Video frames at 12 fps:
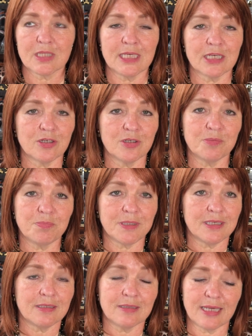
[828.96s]
It could
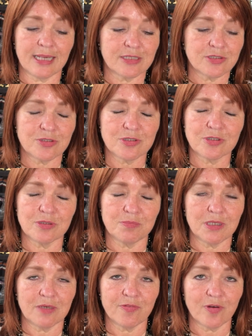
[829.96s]
be, the answers could
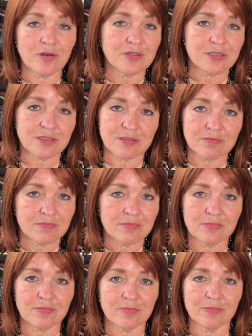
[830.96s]
be a false.
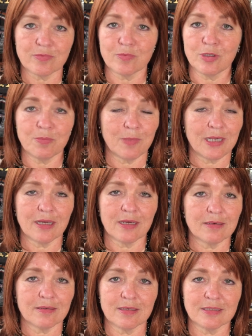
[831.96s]
You may
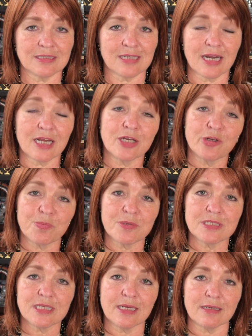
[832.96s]
not, it's not
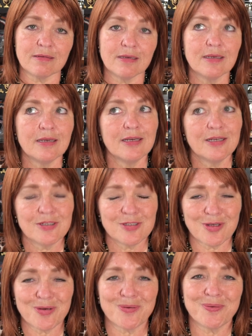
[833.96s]
100%.
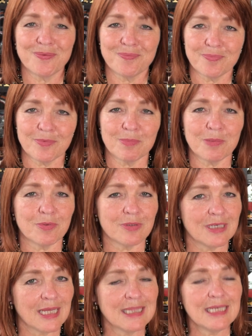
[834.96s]
So remember,
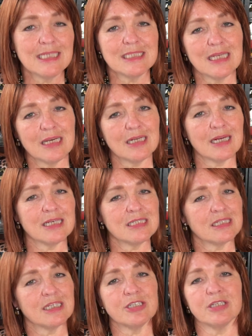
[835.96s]
nothing is done in
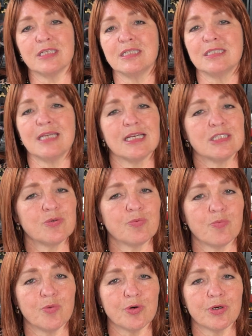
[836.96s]
isolation. These tests
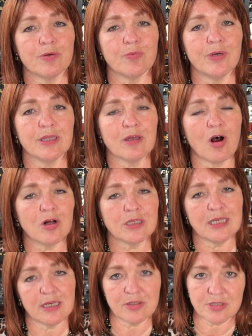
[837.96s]
work with all
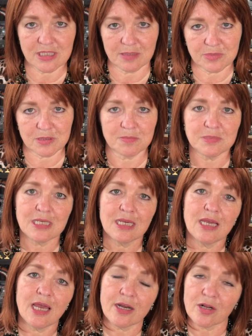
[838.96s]
the other symptoms
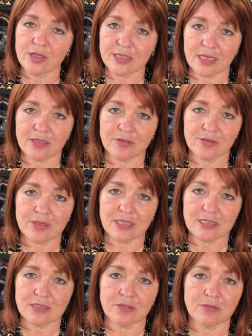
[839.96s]
and all the other
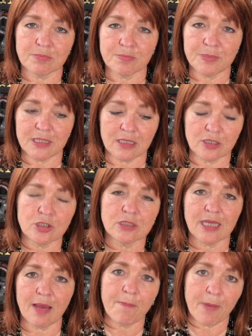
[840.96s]
things that are being
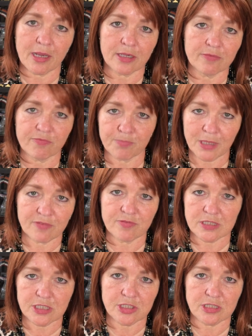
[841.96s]
looked at by
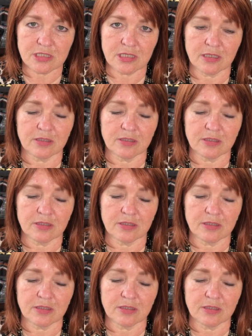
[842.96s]
physicians and